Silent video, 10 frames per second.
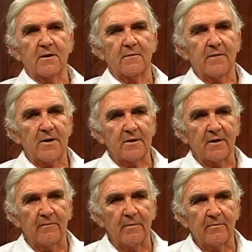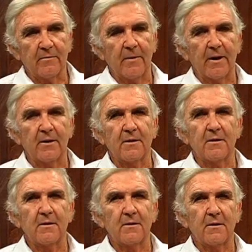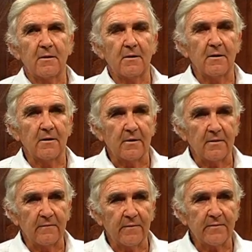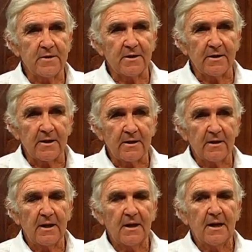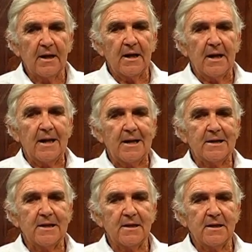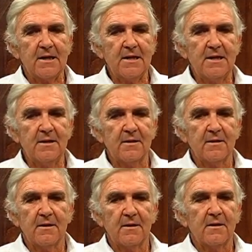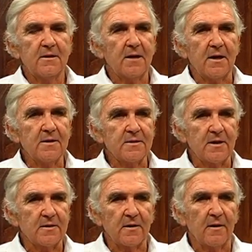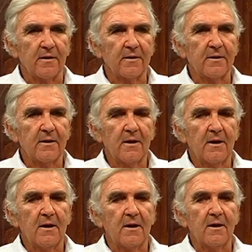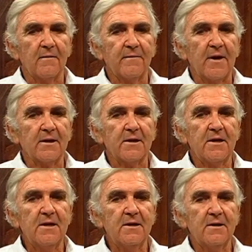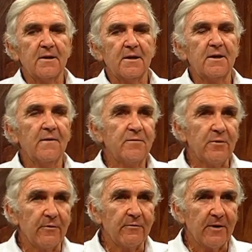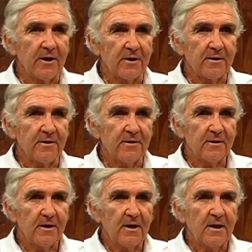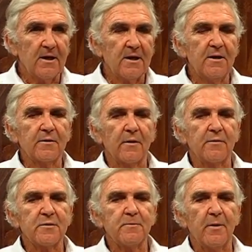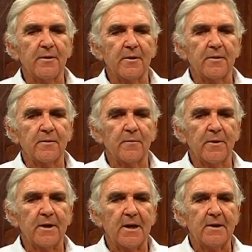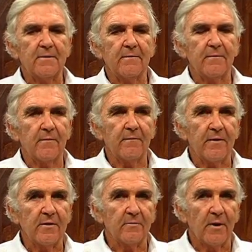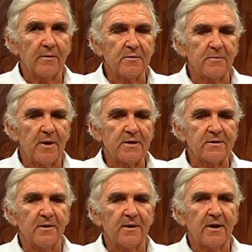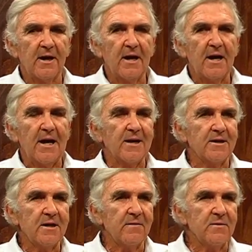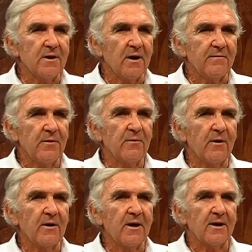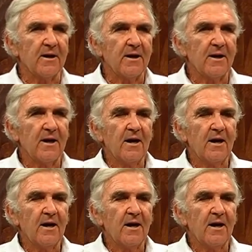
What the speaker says: under the Fraser government back in the early 1950s, I think, and he changed such a lot. In fact, he lived to regret it too. He corresponded with a friend of mine who's passed on, and at the end of his life he wrote a letter